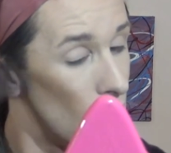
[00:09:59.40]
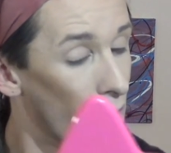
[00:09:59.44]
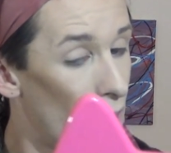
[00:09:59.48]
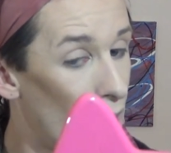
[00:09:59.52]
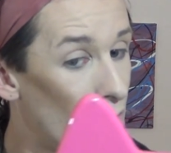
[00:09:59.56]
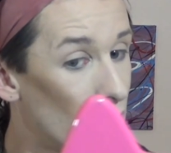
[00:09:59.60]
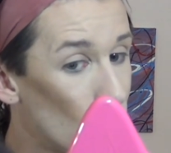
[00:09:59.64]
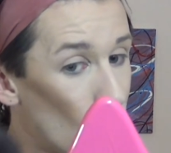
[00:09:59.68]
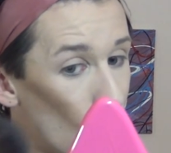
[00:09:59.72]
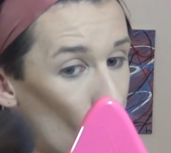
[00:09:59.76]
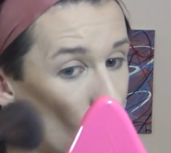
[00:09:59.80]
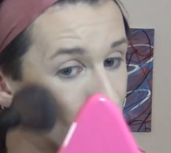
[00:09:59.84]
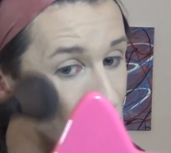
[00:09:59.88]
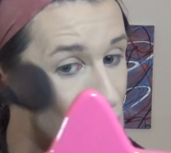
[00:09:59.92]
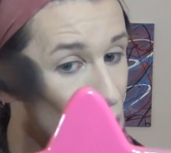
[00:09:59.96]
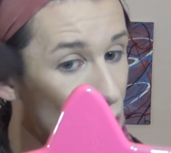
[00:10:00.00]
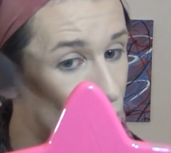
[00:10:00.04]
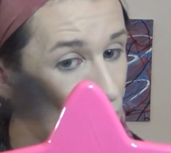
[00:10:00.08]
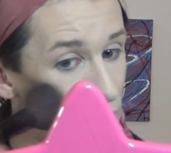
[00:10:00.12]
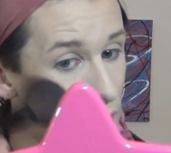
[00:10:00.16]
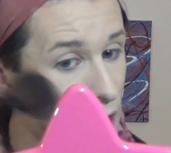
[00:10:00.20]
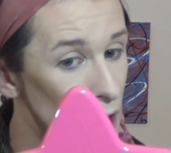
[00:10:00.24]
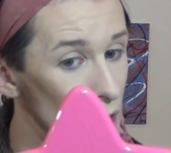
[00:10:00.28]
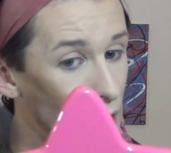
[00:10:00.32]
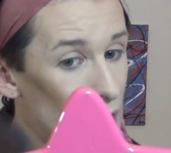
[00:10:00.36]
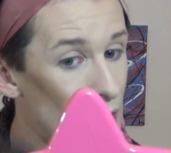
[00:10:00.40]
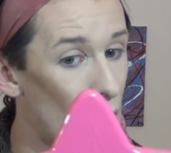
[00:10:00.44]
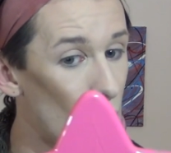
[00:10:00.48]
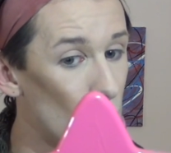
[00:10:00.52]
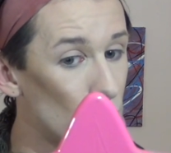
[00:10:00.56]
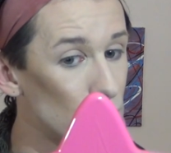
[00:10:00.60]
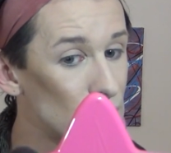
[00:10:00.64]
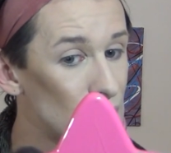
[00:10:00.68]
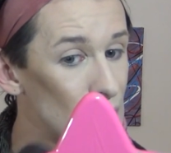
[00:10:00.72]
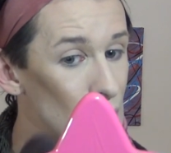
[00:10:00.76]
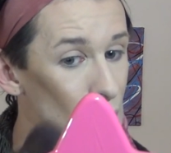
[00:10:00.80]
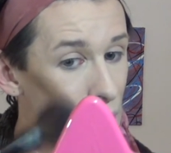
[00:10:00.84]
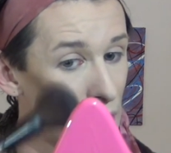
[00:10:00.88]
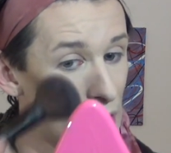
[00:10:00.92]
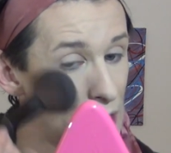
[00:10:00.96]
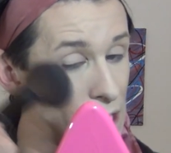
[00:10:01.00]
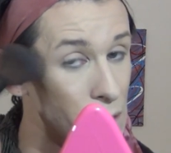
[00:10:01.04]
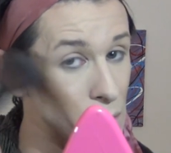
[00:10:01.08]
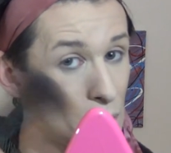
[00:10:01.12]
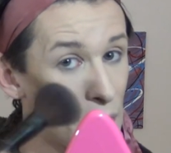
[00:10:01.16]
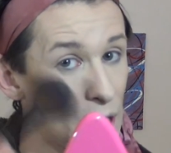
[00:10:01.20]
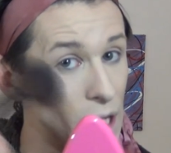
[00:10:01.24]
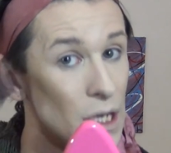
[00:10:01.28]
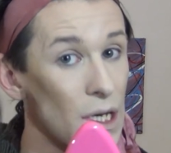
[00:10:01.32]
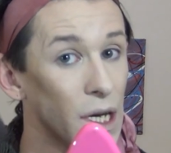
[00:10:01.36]
and also it kind of helps the
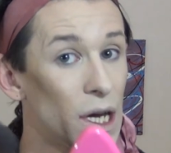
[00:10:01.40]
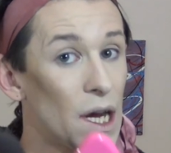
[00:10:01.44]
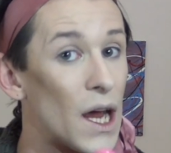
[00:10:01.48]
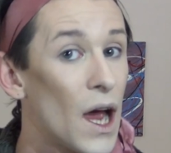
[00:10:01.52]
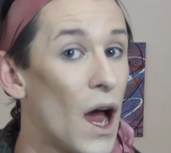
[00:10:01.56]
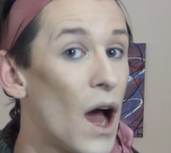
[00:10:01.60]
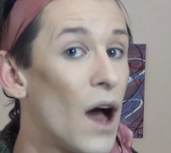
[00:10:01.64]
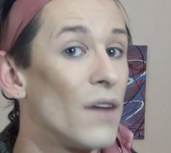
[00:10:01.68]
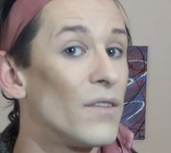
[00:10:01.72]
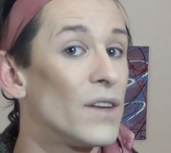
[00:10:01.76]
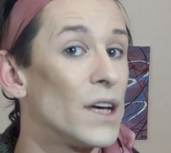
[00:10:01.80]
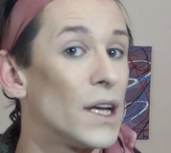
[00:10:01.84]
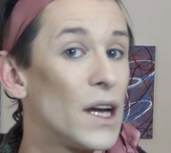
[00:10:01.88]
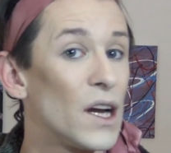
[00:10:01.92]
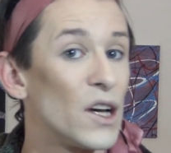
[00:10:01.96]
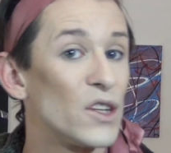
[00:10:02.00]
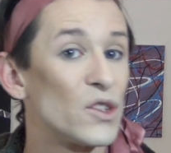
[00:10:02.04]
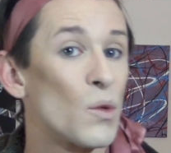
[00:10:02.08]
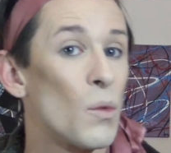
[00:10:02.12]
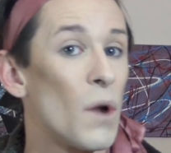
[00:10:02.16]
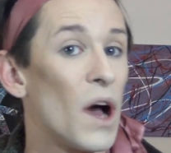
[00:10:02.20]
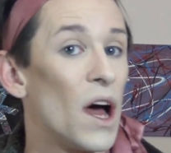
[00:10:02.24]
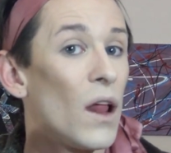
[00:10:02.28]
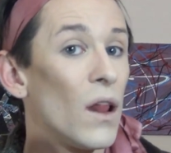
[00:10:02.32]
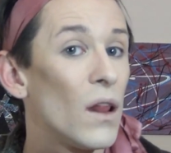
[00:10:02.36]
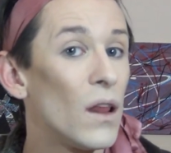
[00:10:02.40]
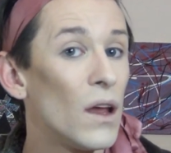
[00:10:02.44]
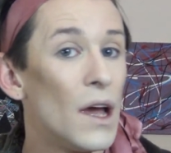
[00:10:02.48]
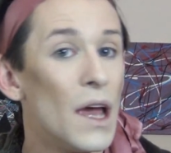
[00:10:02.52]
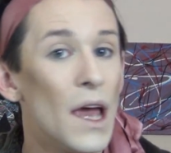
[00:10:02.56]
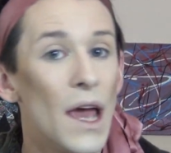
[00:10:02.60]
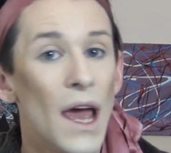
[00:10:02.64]
blendability of it as well